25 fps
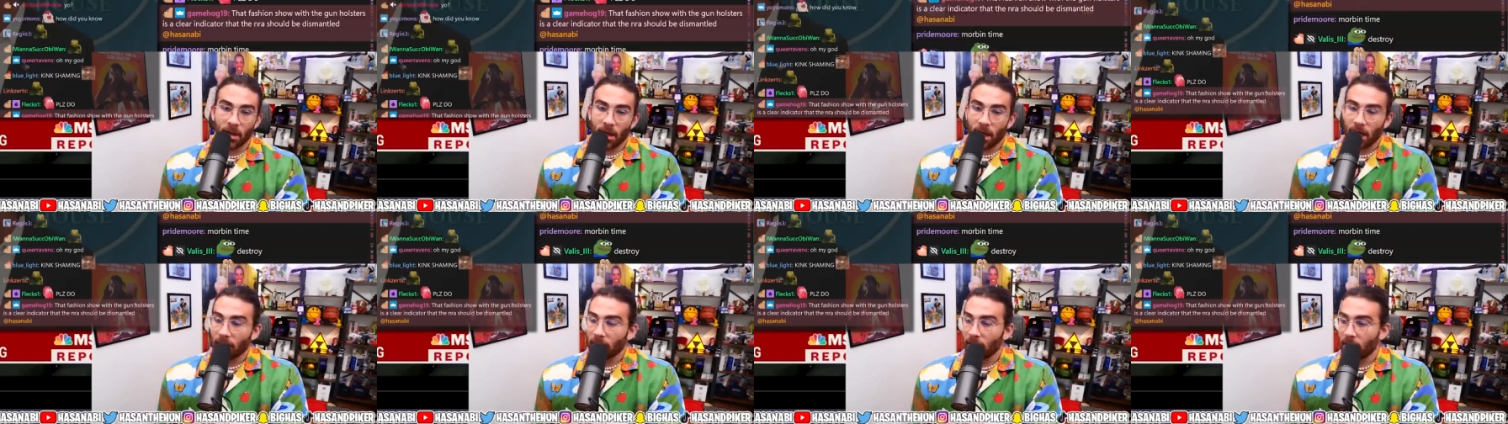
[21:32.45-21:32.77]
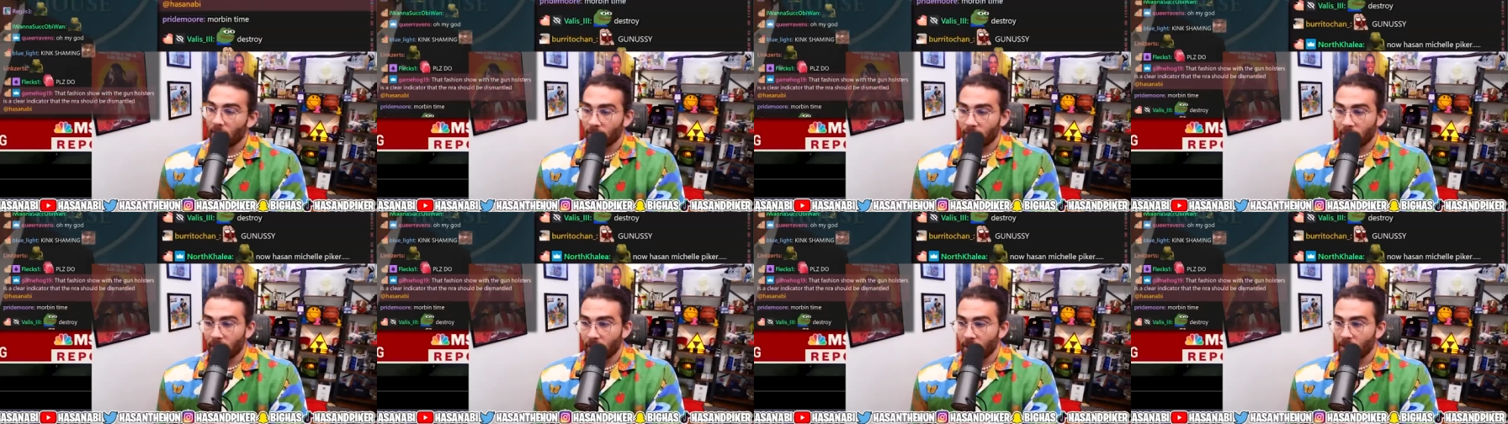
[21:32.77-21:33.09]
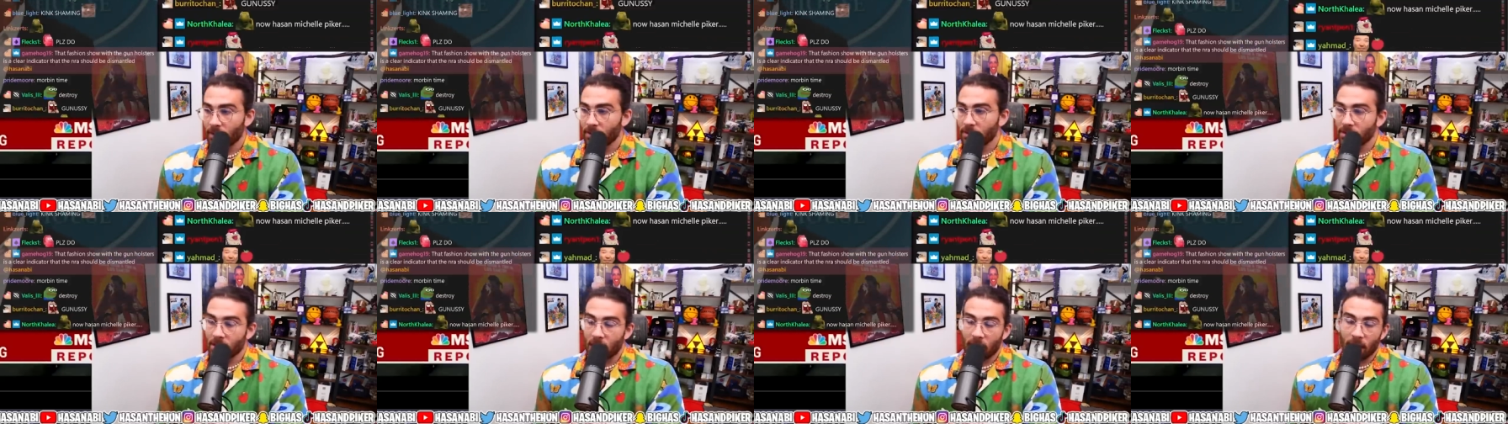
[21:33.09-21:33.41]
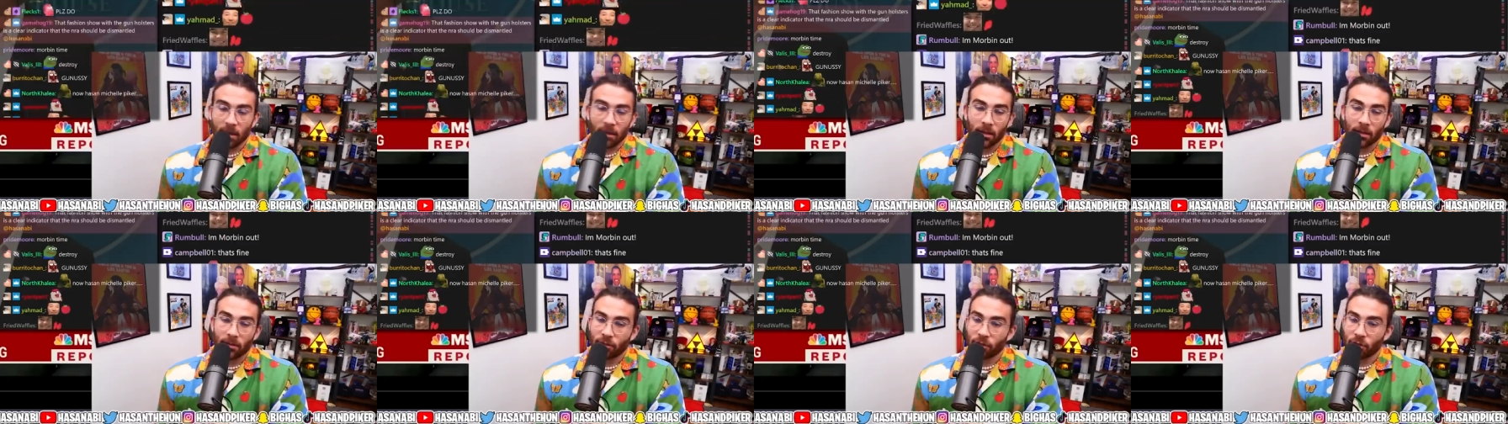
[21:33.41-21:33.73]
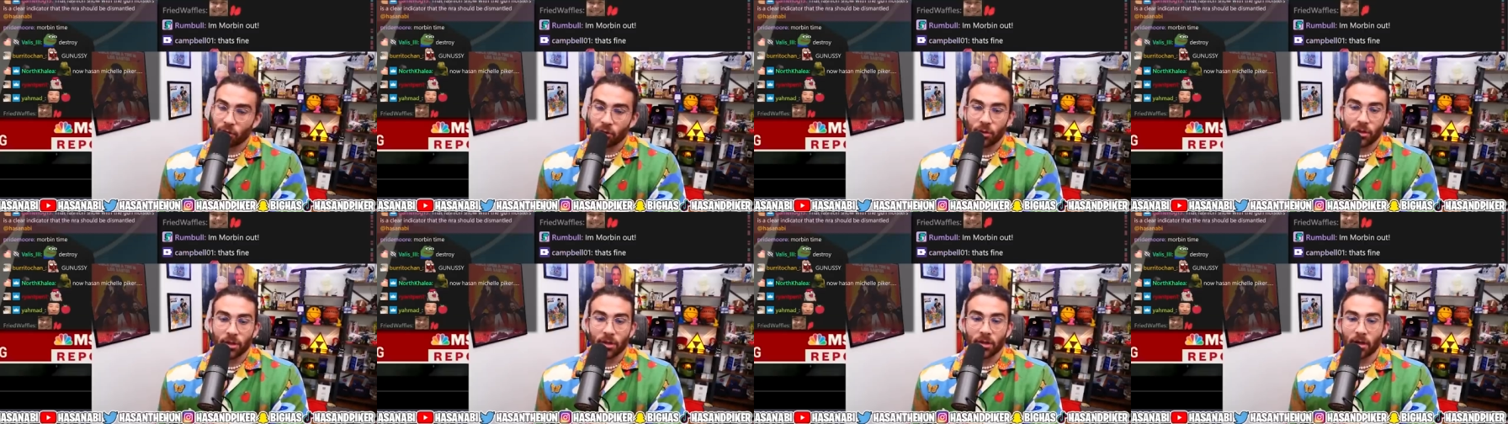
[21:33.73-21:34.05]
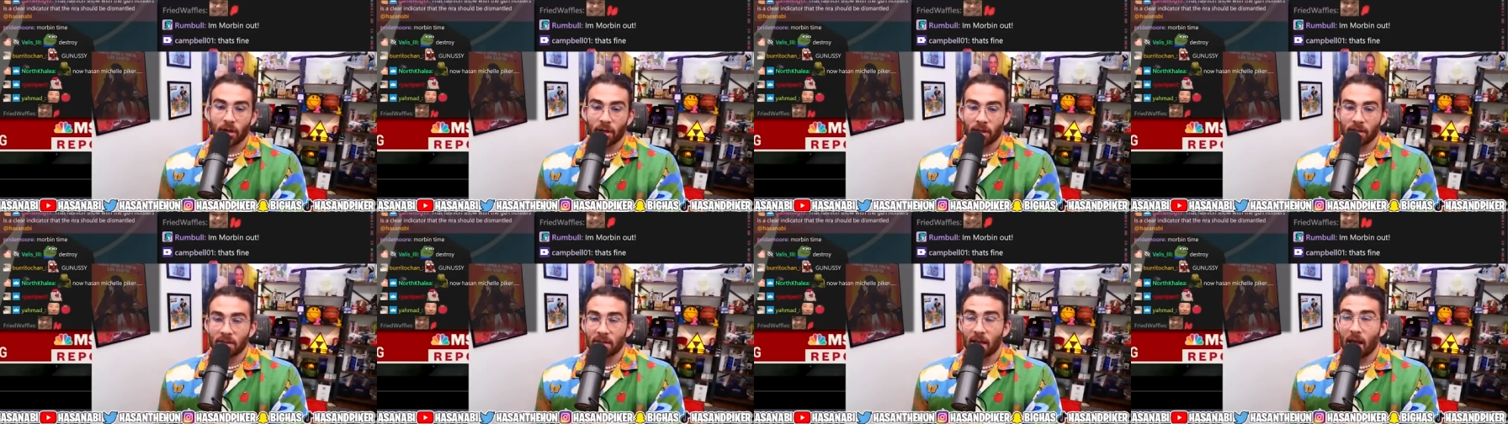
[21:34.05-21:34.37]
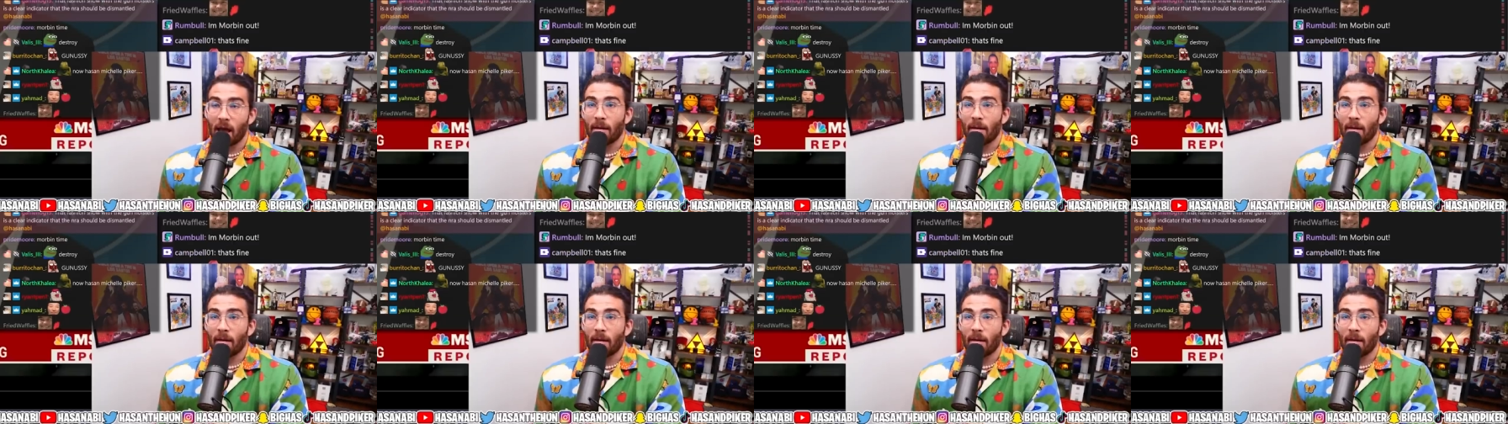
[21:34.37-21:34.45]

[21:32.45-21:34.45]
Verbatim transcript: I love guns. I love shooting guns.